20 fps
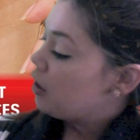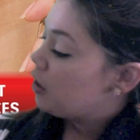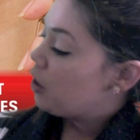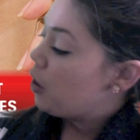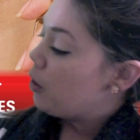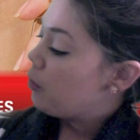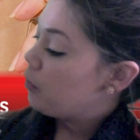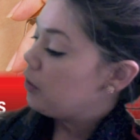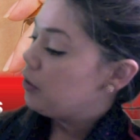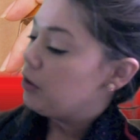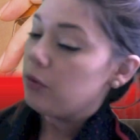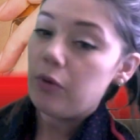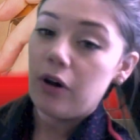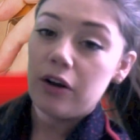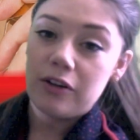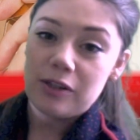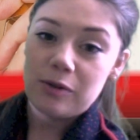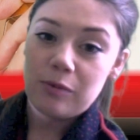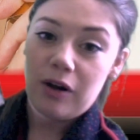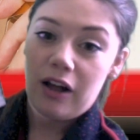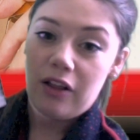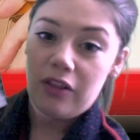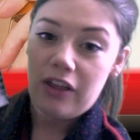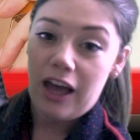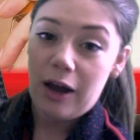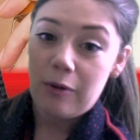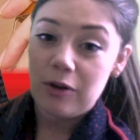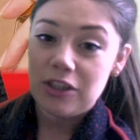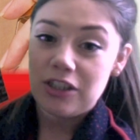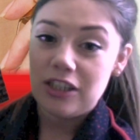a coconut one as well
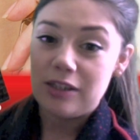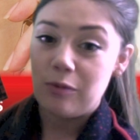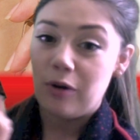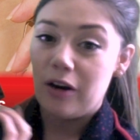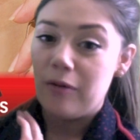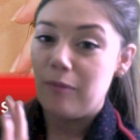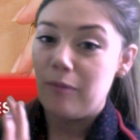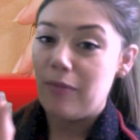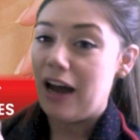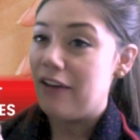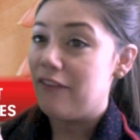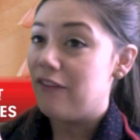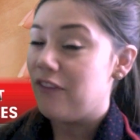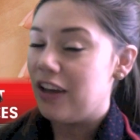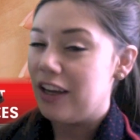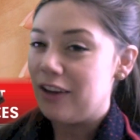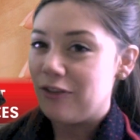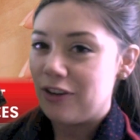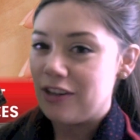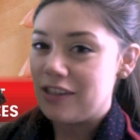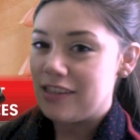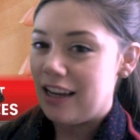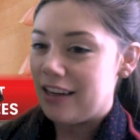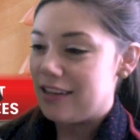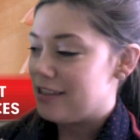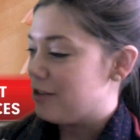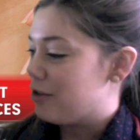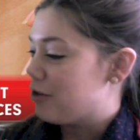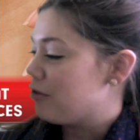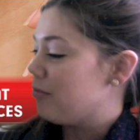there, which is one of my favourite
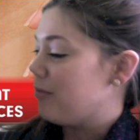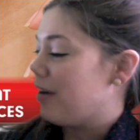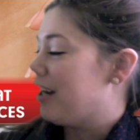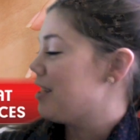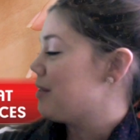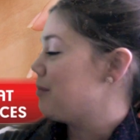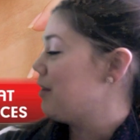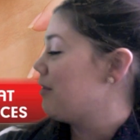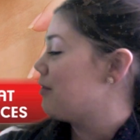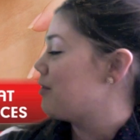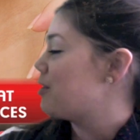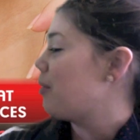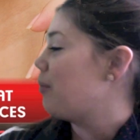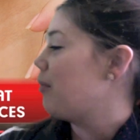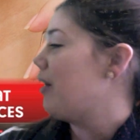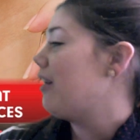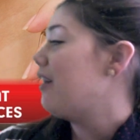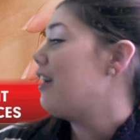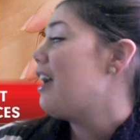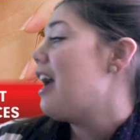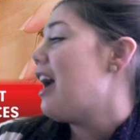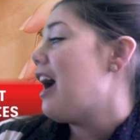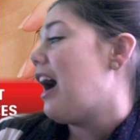scents. It just reminds me of summer.